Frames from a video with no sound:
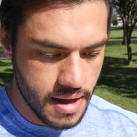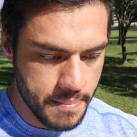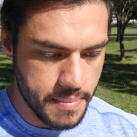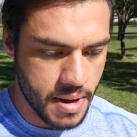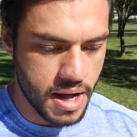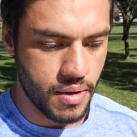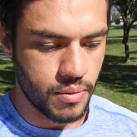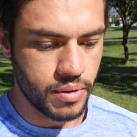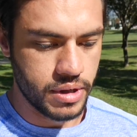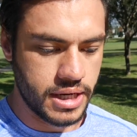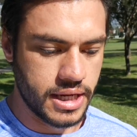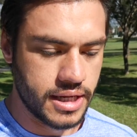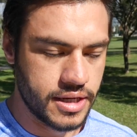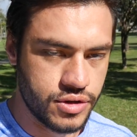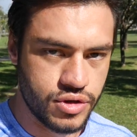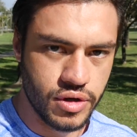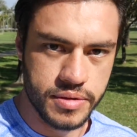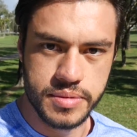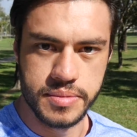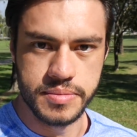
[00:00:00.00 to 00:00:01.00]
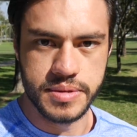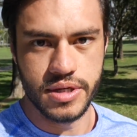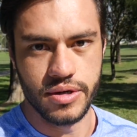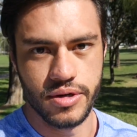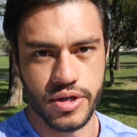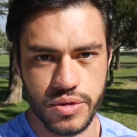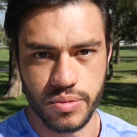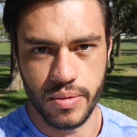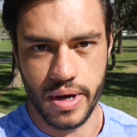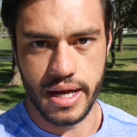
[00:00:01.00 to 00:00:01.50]
but we need to drop some
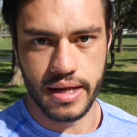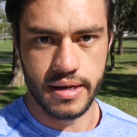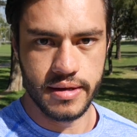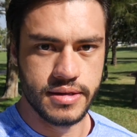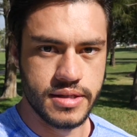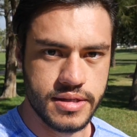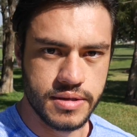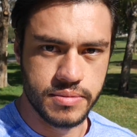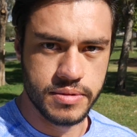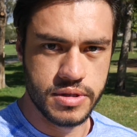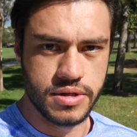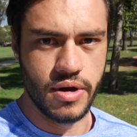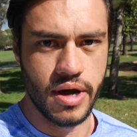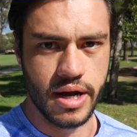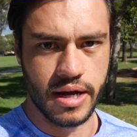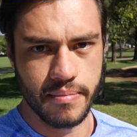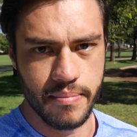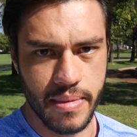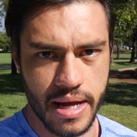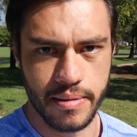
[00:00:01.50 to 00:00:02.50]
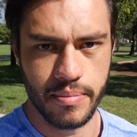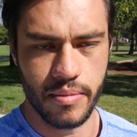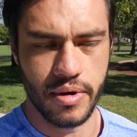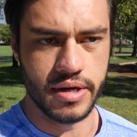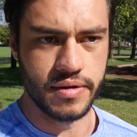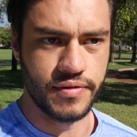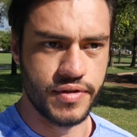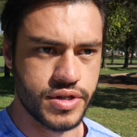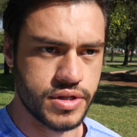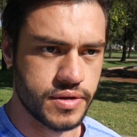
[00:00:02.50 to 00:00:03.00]
serious weight so I can make my
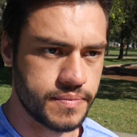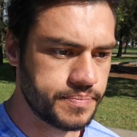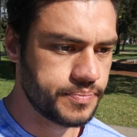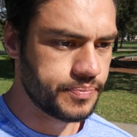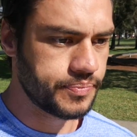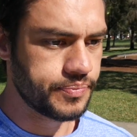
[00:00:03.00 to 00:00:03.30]
division.